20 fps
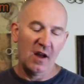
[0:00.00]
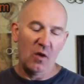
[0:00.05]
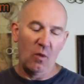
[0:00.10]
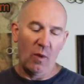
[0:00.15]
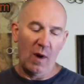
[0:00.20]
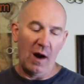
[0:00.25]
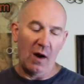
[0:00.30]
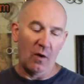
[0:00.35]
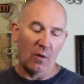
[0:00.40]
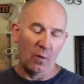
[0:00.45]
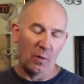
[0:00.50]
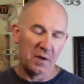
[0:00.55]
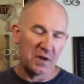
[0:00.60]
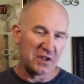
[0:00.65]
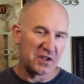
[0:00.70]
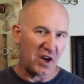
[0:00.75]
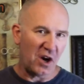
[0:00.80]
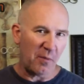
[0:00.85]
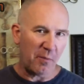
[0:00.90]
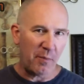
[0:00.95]
Well, when you
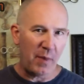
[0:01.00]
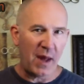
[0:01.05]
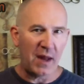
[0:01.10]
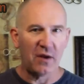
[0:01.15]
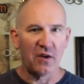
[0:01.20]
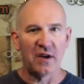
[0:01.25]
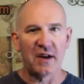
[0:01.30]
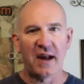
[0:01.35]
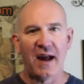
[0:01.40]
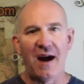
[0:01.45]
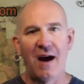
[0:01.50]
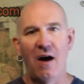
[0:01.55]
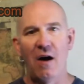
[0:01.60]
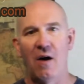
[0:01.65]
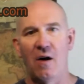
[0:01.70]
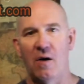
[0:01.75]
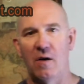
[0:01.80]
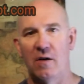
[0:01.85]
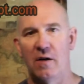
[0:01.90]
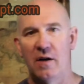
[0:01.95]
start pedaling
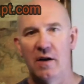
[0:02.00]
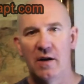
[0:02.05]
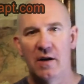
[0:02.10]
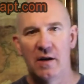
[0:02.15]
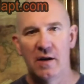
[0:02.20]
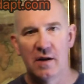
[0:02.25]
hard,